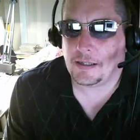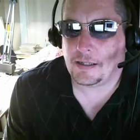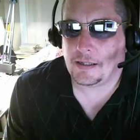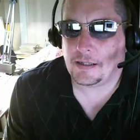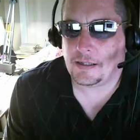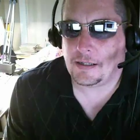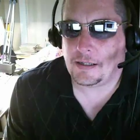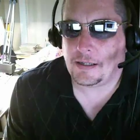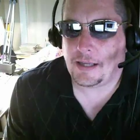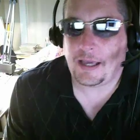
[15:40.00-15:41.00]

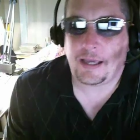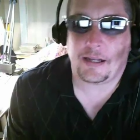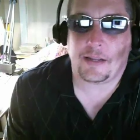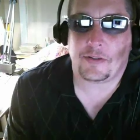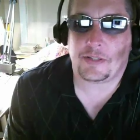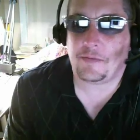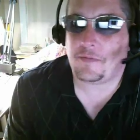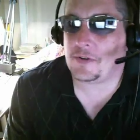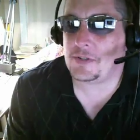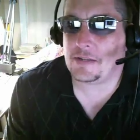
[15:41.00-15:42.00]
Uh, hey, another sub
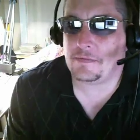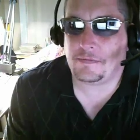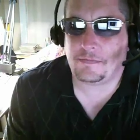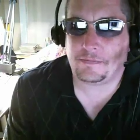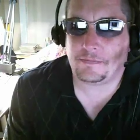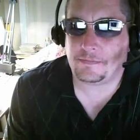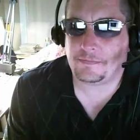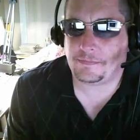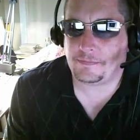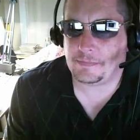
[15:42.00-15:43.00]
for sub
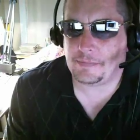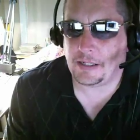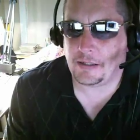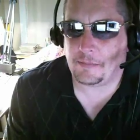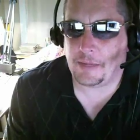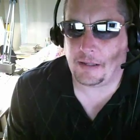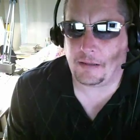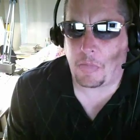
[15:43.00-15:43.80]
mail